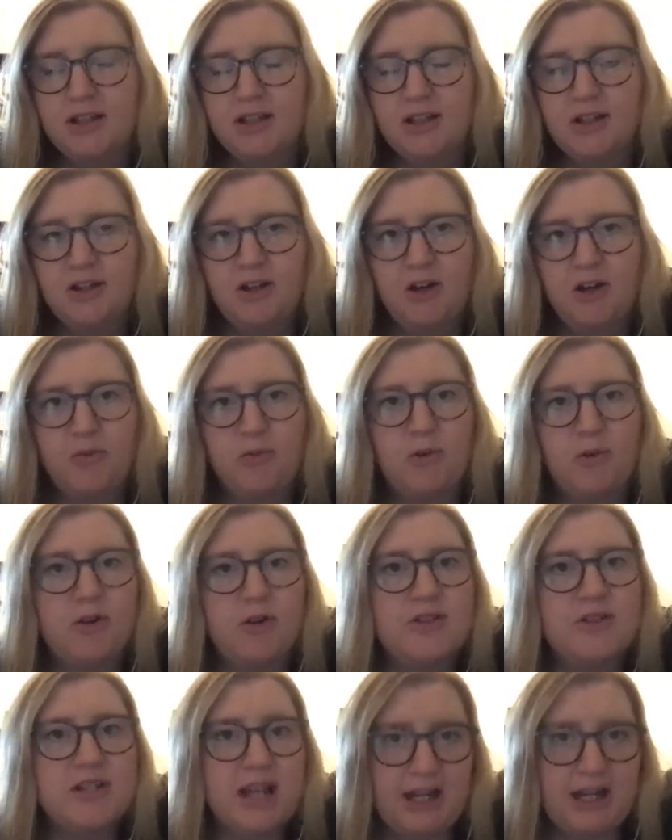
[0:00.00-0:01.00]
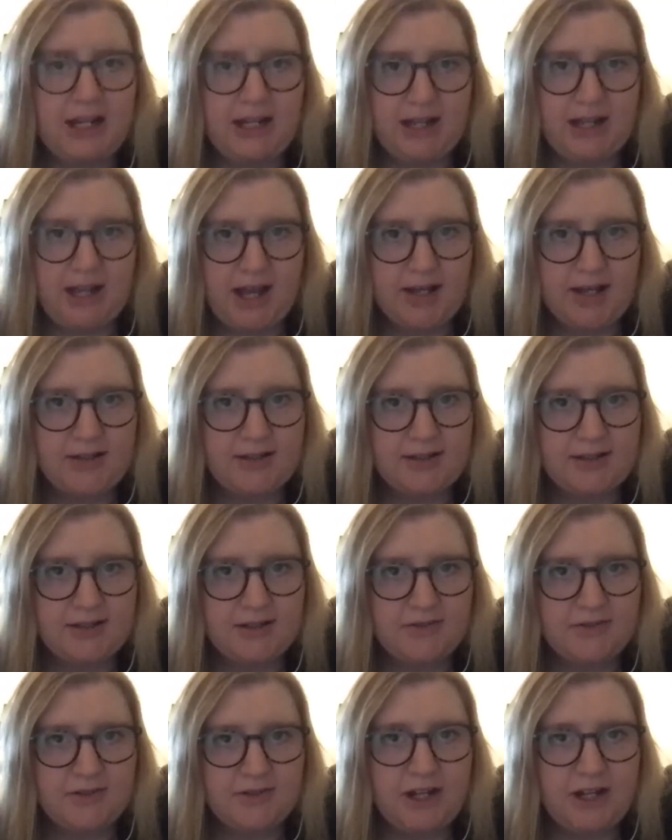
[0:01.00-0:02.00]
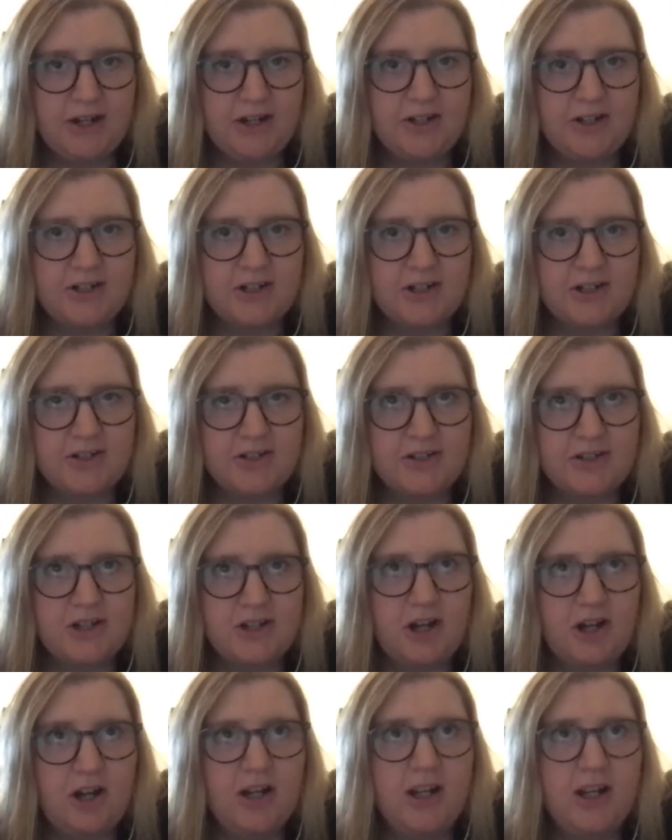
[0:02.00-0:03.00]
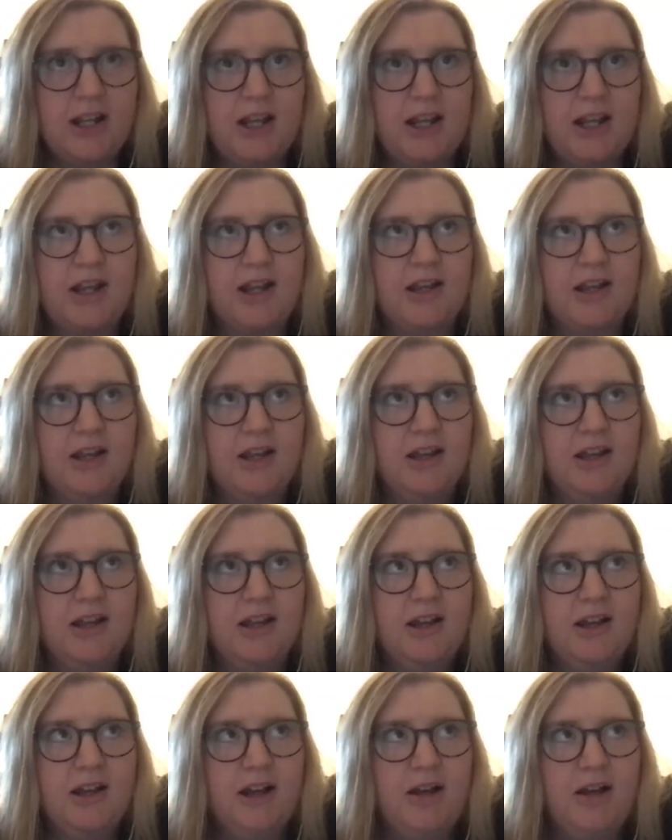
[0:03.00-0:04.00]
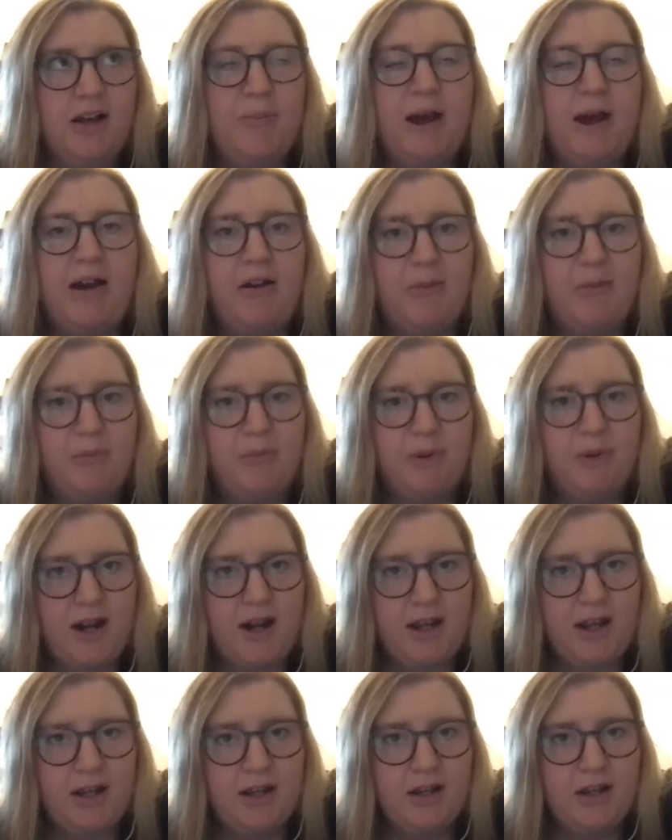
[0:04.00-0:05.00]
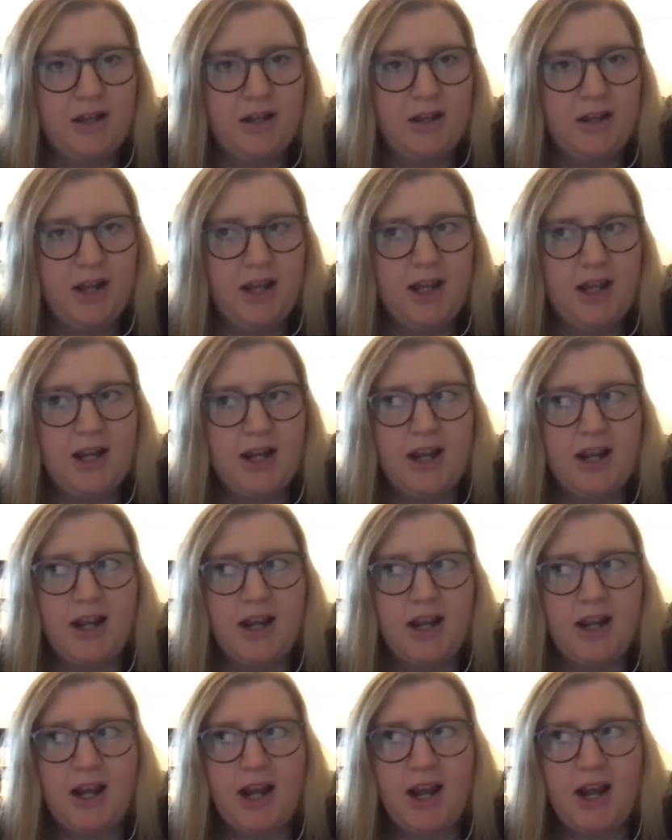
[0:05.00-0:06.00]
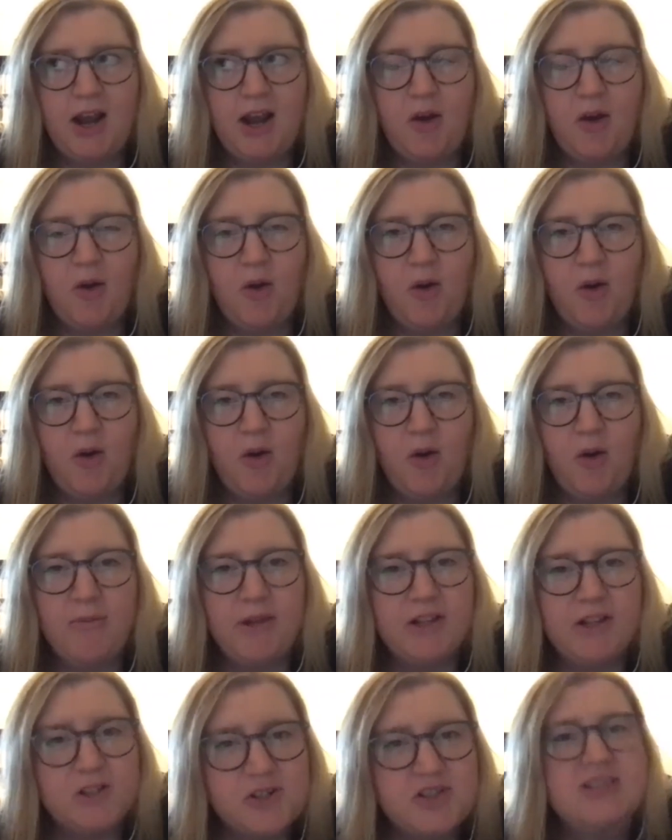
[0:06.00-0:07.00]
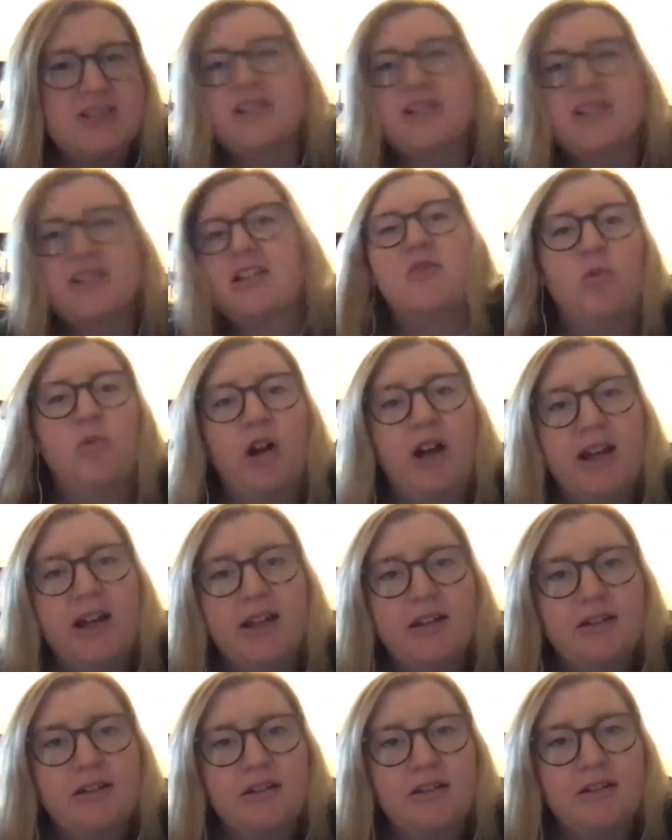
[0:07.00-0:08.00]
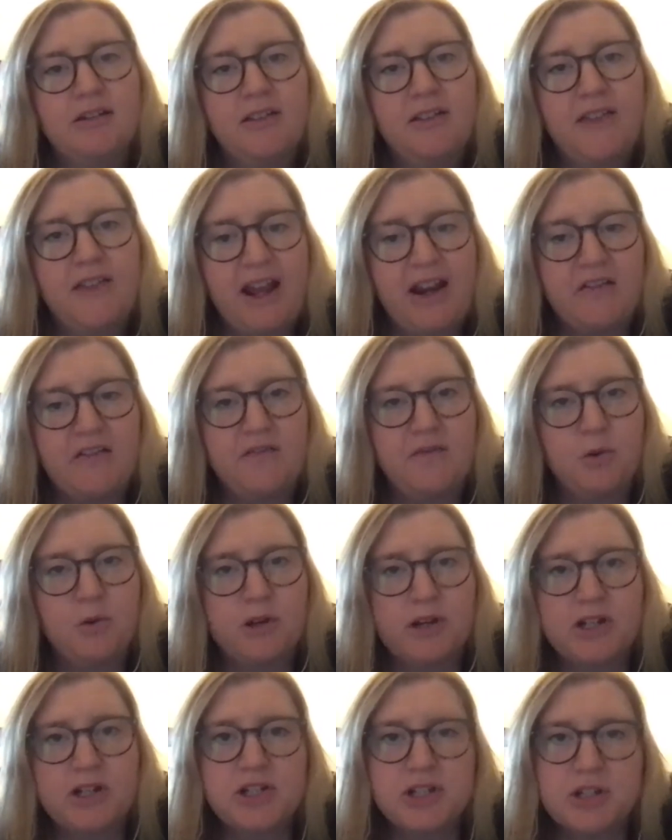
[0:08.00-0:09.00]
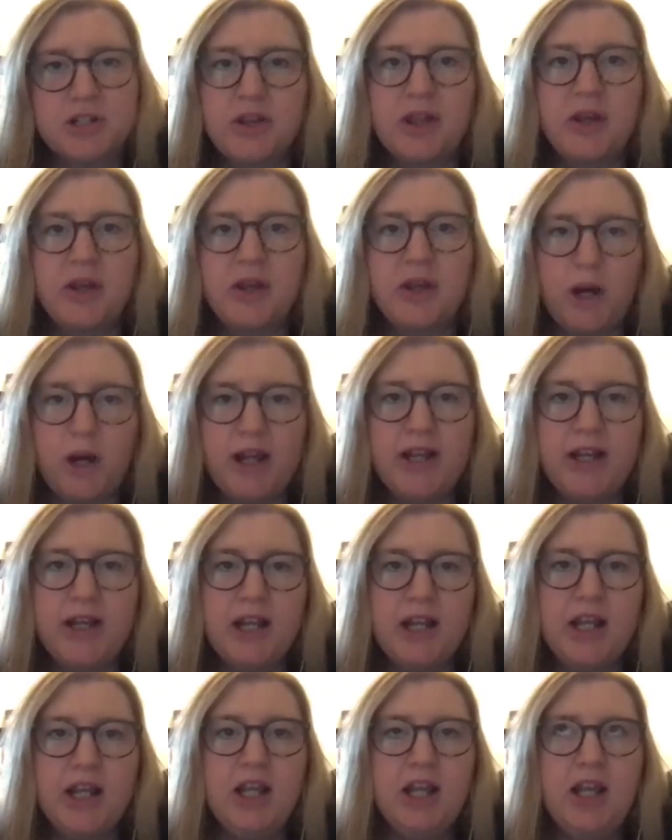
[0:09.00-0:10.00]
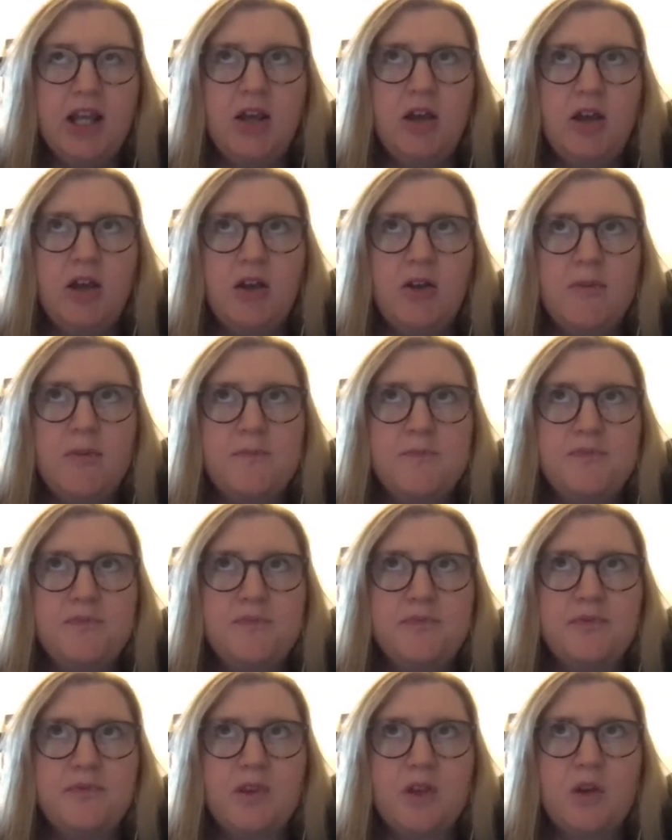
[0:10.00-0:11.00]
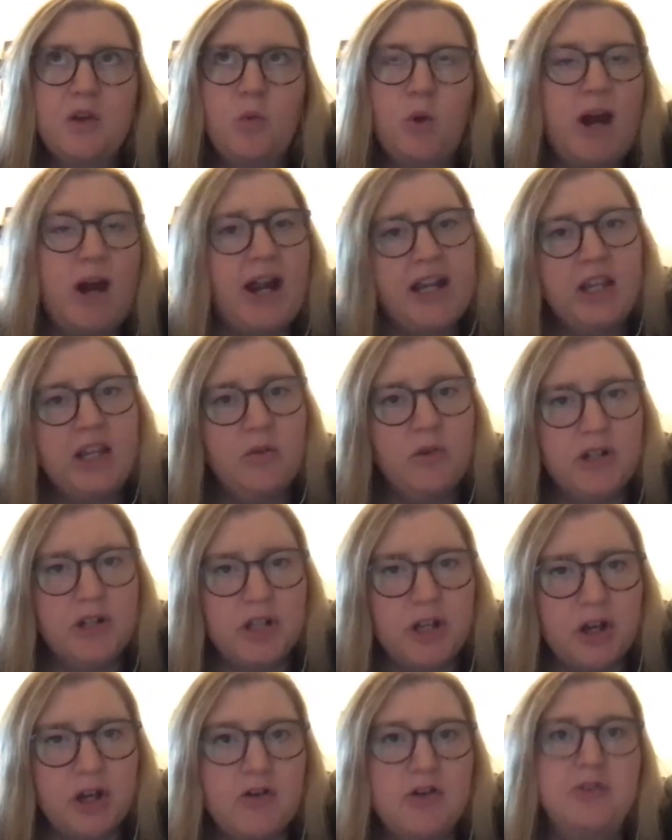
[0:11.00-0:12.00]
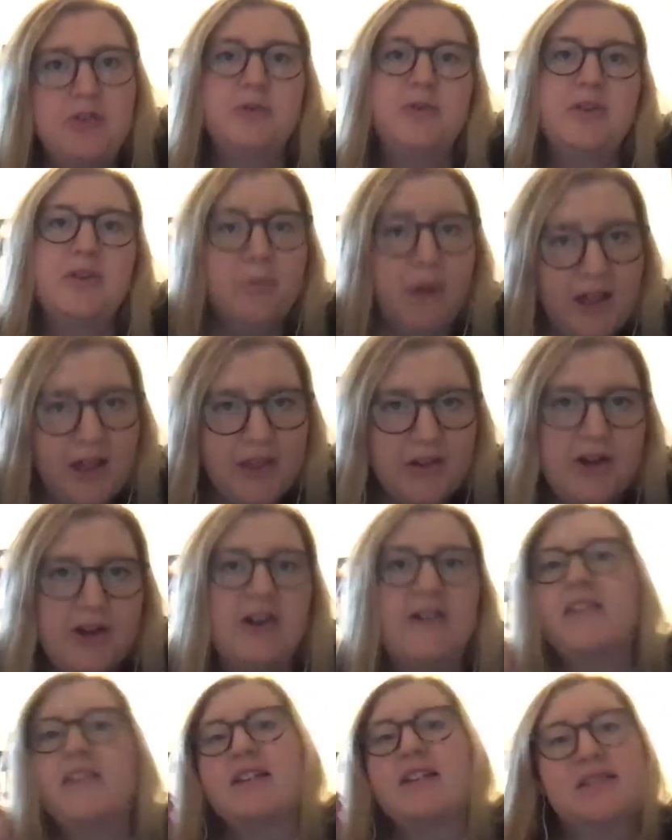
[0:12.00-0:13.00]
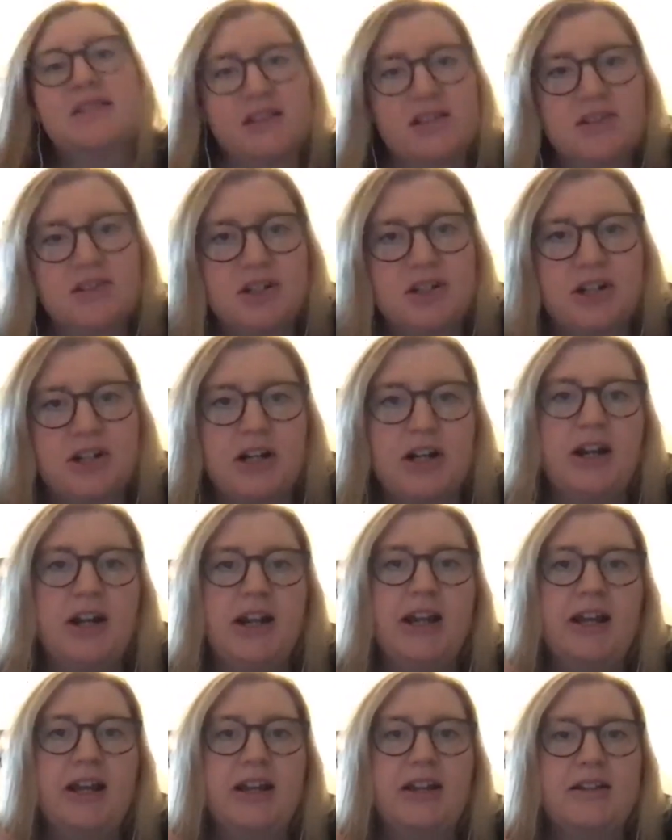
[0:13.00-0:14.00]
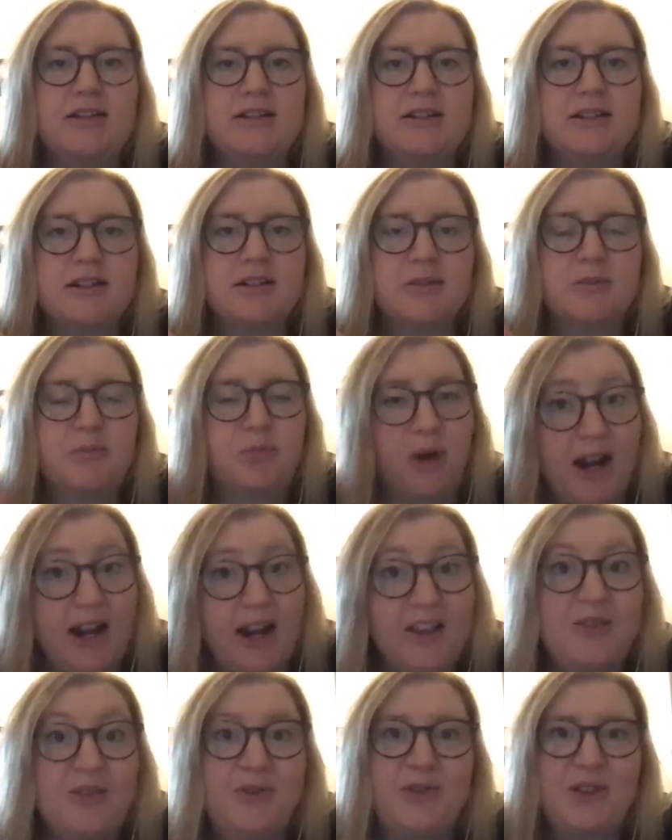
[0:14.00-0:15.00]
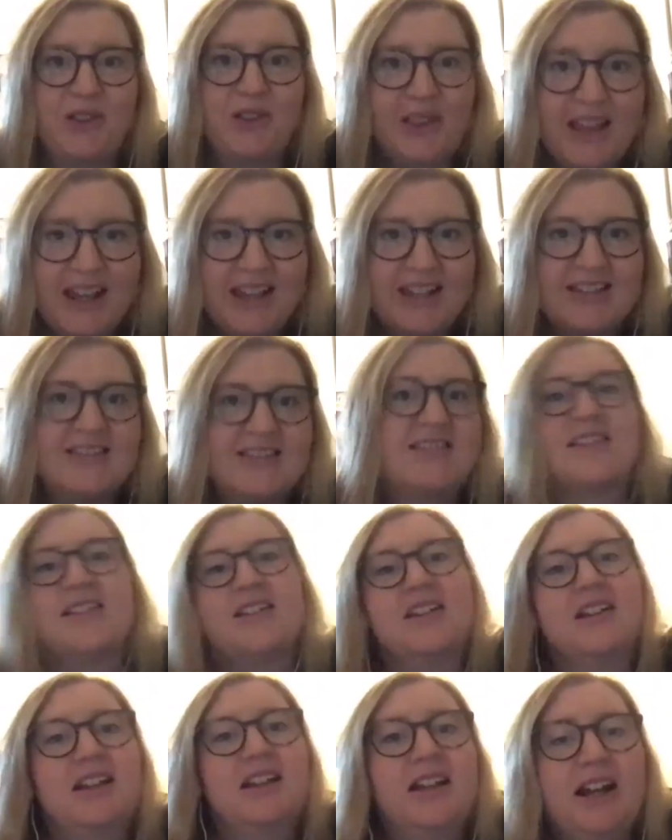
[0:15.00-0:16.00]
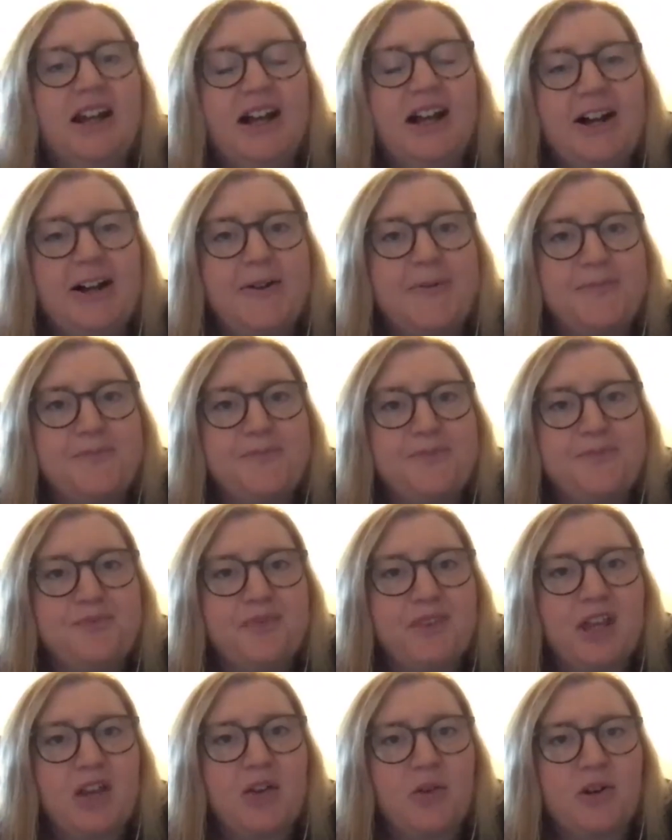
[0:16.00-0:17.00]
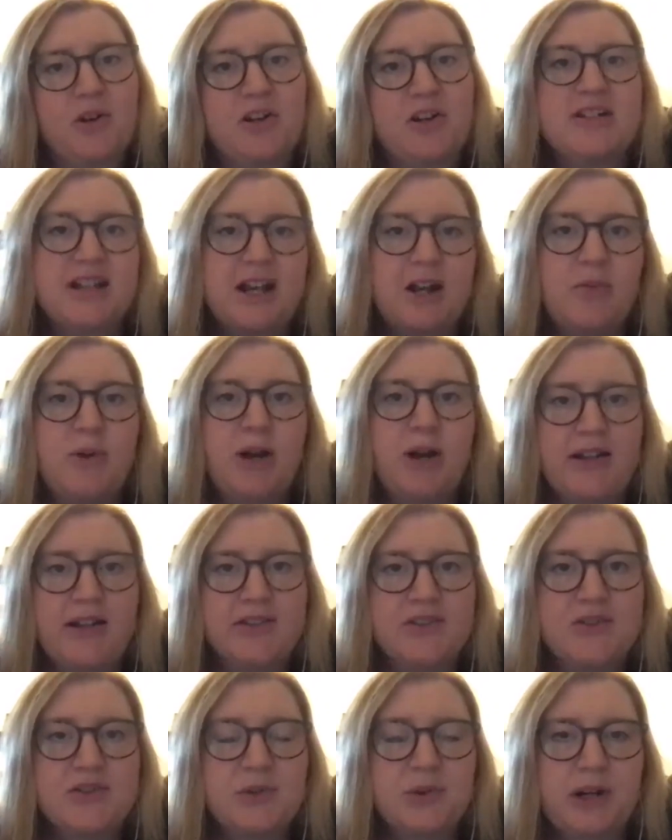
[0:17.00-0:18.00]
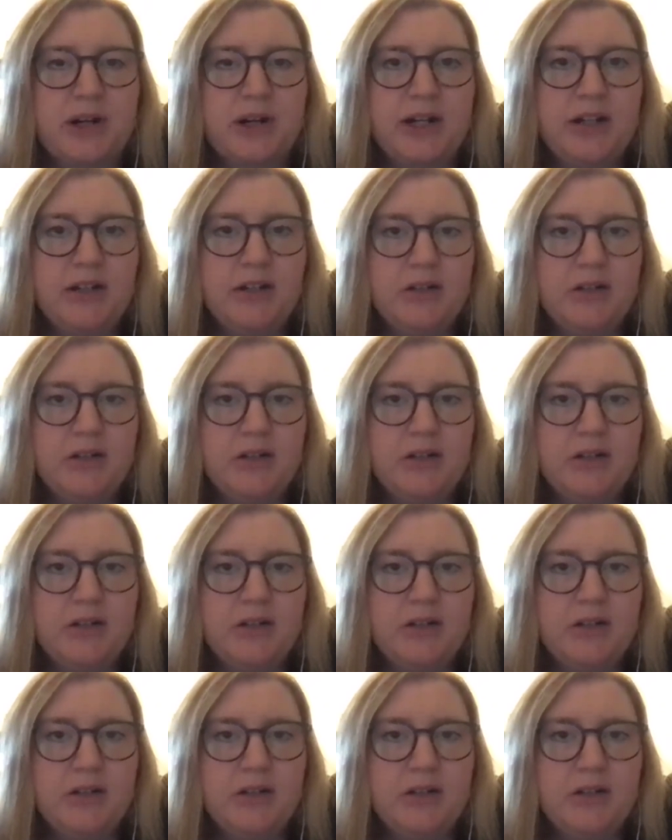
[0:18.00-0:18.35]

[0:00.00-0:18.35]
a rotating cast of characters talking about Brian. And I'm interested in what that afforded you, like why you would go through the mother and the sister and Brian through the lens in order to tell Brian's story.